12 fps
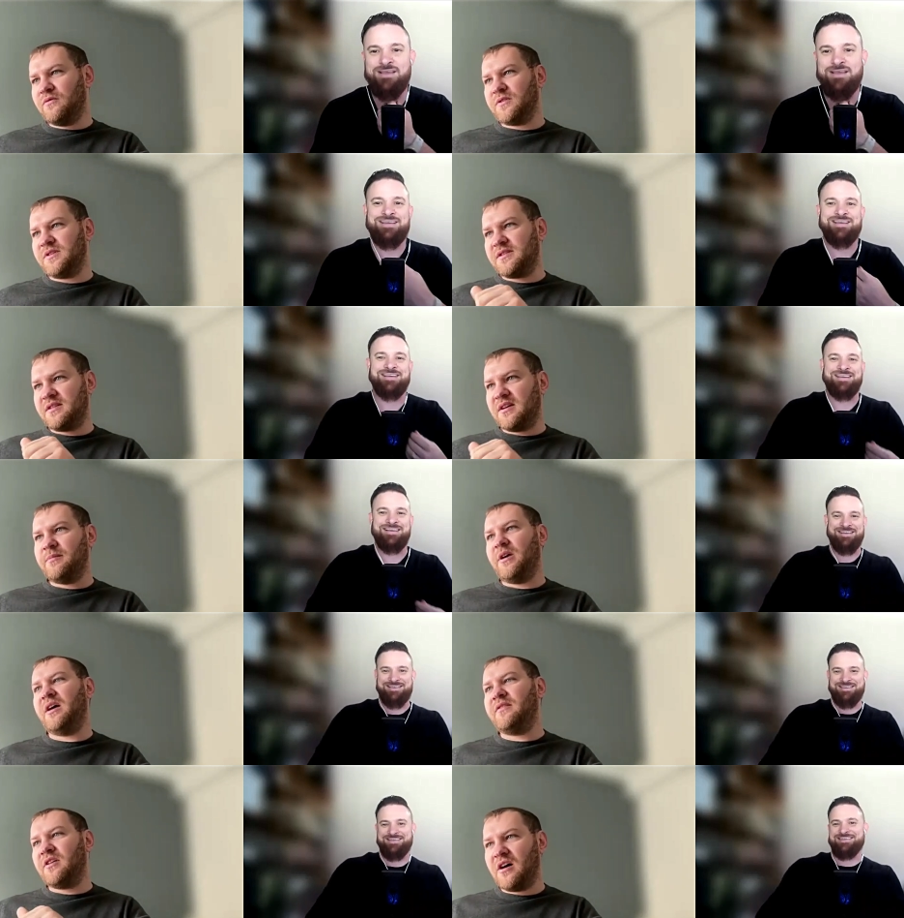Speaker 1: over, stop,
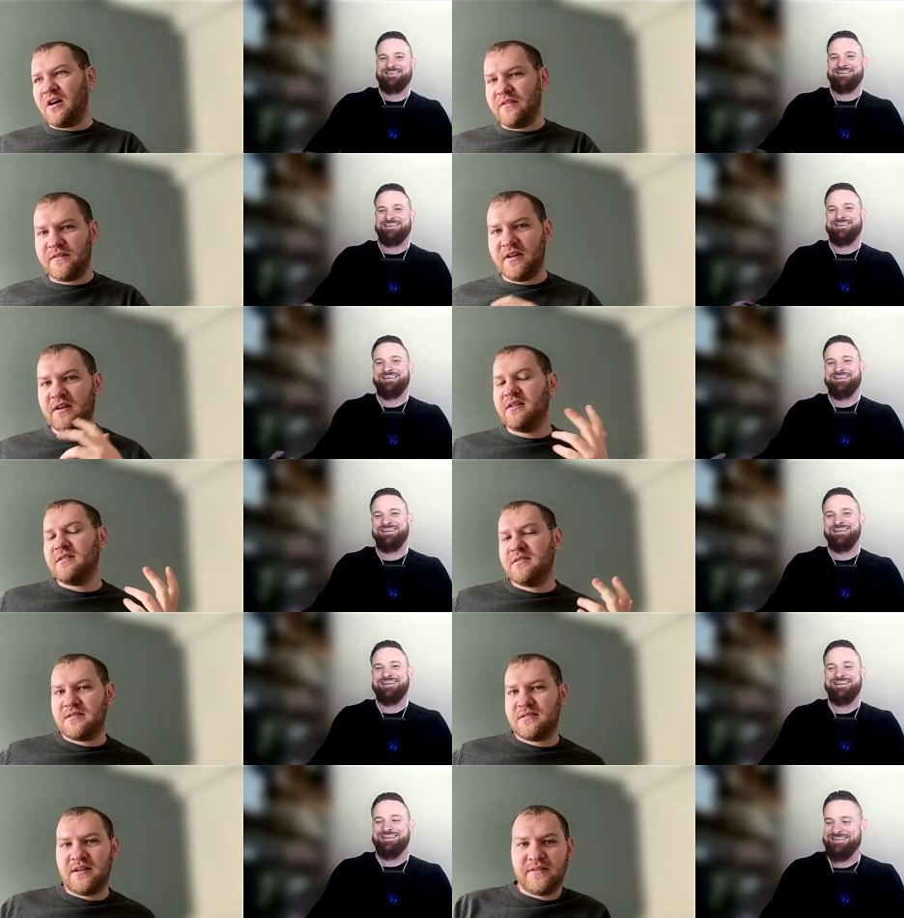have a coffee
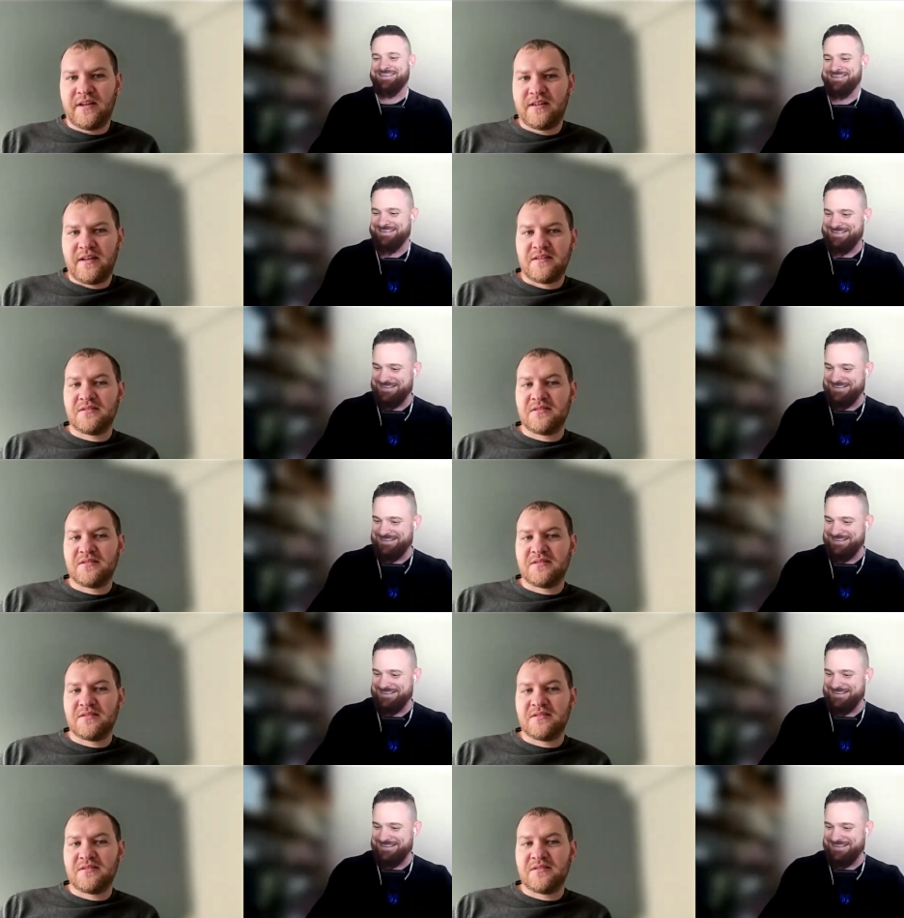stuff like that.